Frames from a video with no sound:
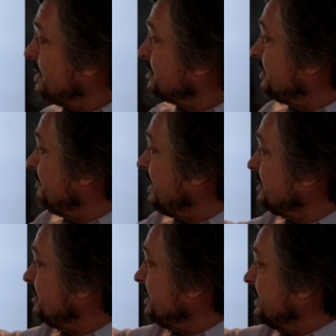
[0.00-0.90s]
So they've
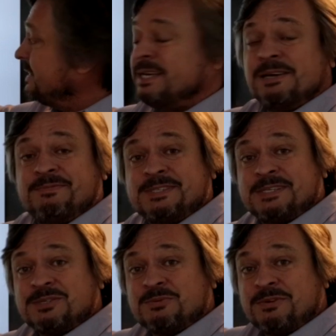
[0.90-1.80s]
actually got the
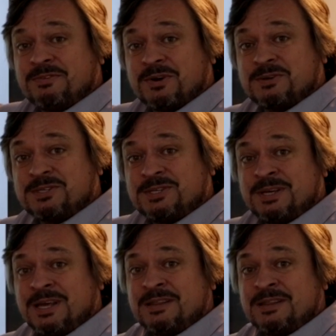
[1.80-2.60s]
emphasis reversed,